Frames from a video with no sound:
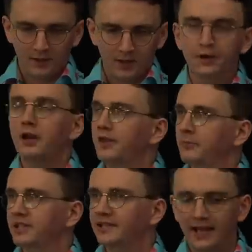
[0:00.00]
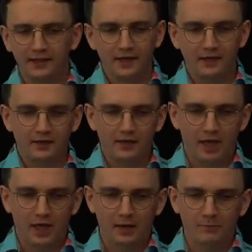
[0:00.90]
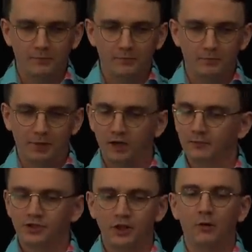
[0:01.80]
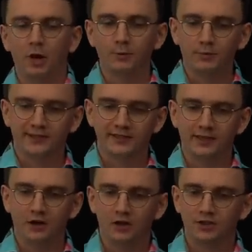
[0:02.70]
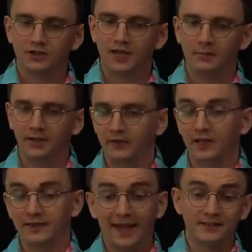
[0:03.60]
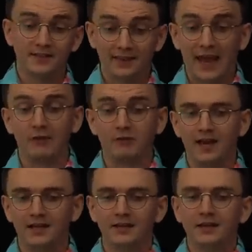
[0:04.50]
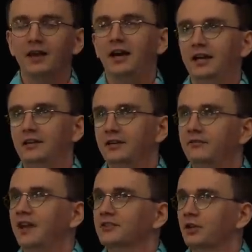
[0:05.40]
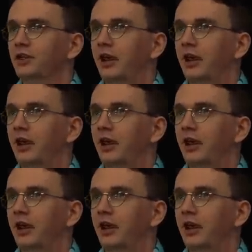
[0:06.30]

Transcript: Another battalion um, becomes so hopelessly lost, they pivot then to their right and advance on